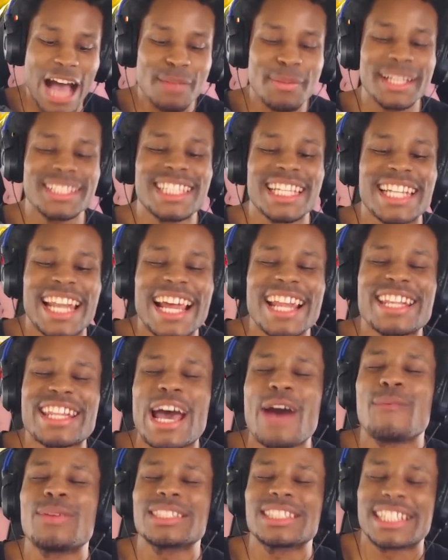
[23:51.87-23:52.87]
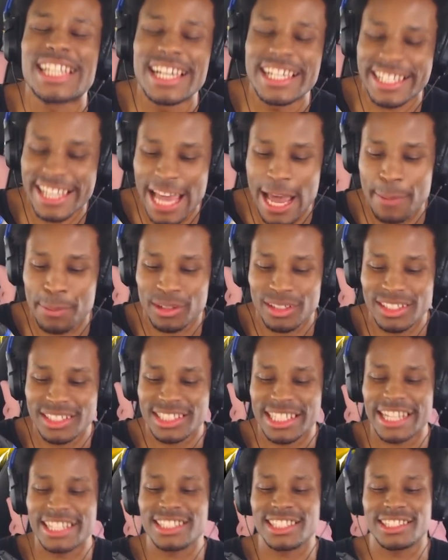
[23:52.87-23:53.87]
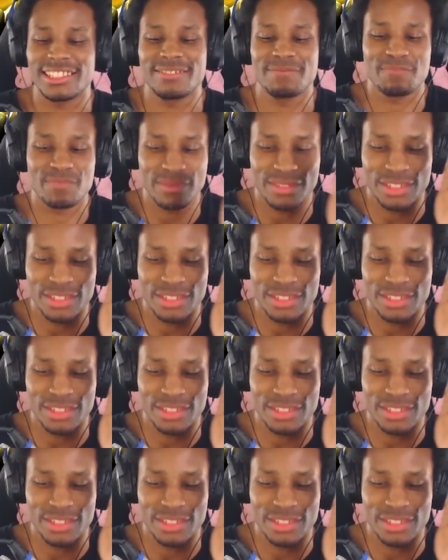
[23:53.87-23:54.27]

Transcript: I was about to say, that, that was good capitalization.